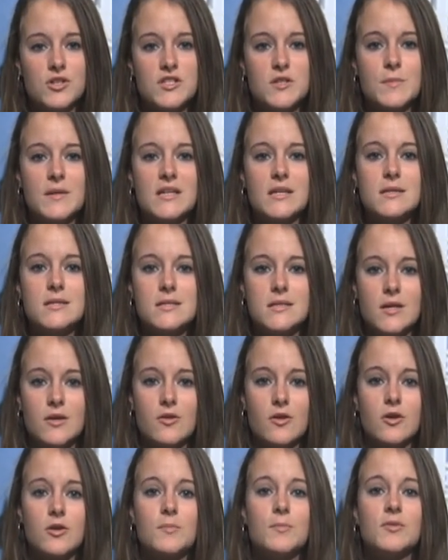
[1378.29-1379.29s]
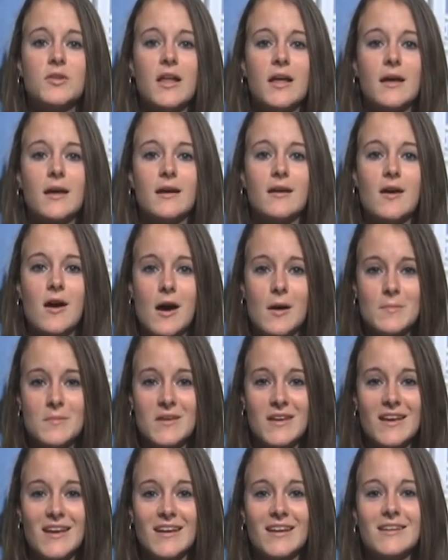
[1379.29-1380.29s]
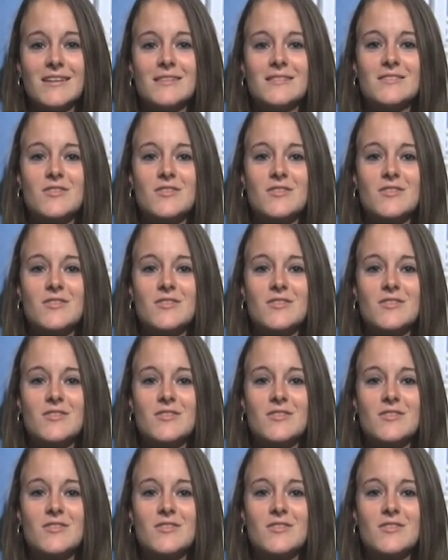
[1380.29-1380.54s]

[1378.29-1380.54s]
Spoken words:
to be considered copying,